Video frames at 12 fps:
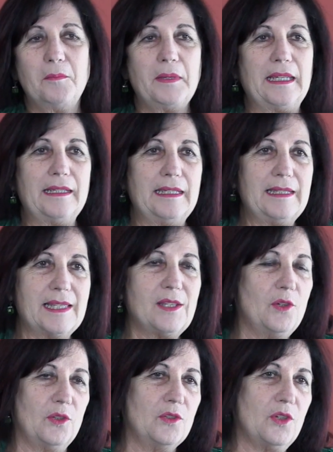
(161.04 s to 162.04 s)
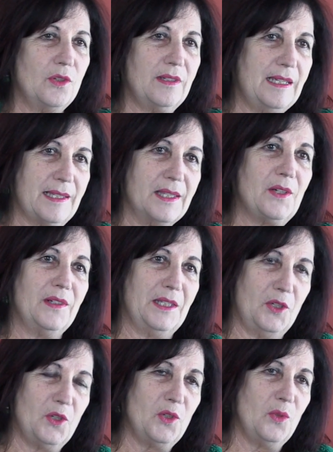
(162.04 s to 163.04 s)
but it's not to necessarily
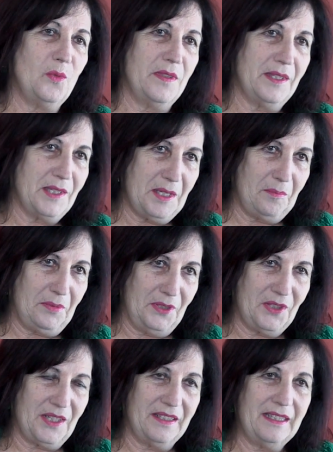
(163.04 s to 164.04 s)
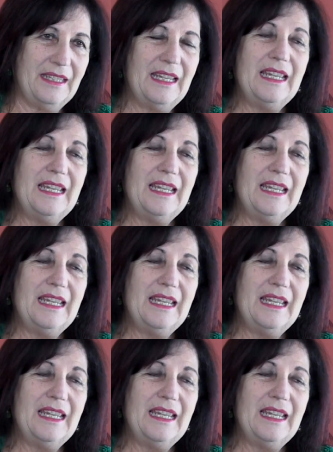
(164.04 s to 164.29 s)
to do with the temperature.